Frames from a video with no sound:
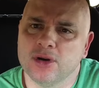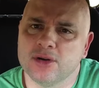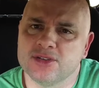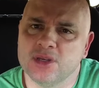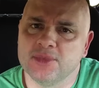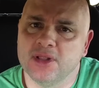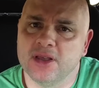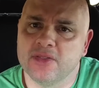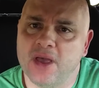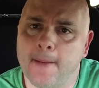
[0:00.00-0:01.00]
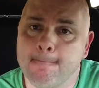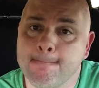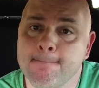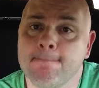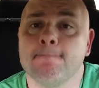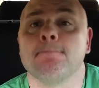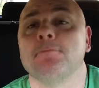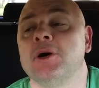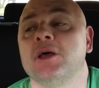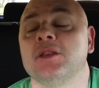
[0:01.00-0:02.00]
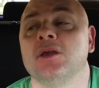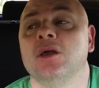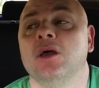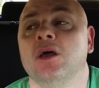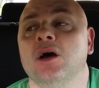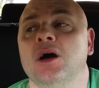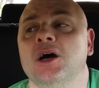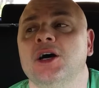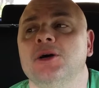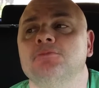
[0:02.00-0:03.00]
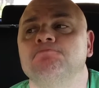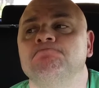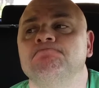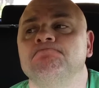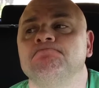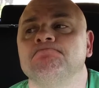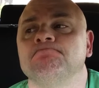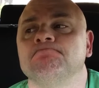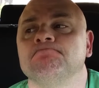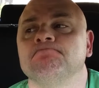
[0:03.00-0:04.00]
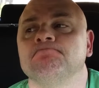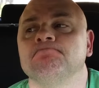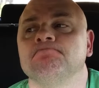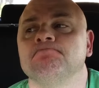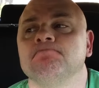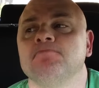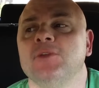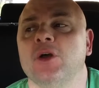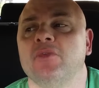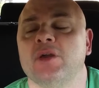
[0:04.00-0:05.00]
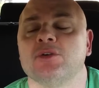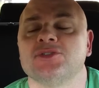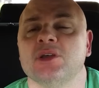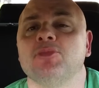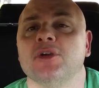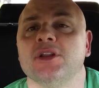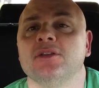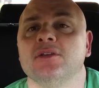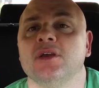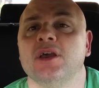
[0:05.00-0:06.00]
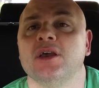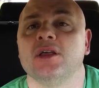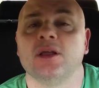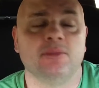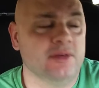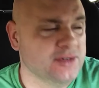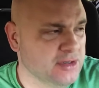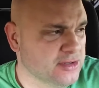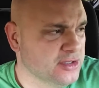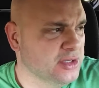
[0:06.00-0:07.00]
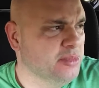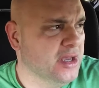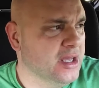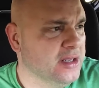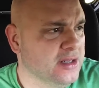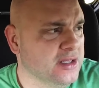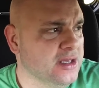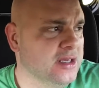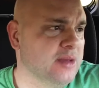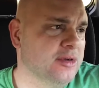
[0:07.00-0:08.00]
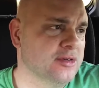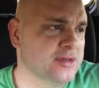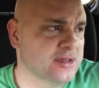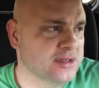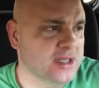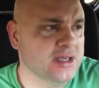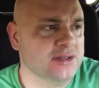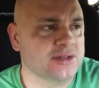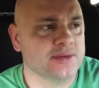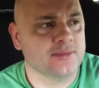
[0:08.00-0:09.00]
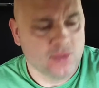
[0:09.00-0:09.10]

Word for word: or something like that, but, um, you know, they were separated. And I believe she was in Japan and he came here to the States.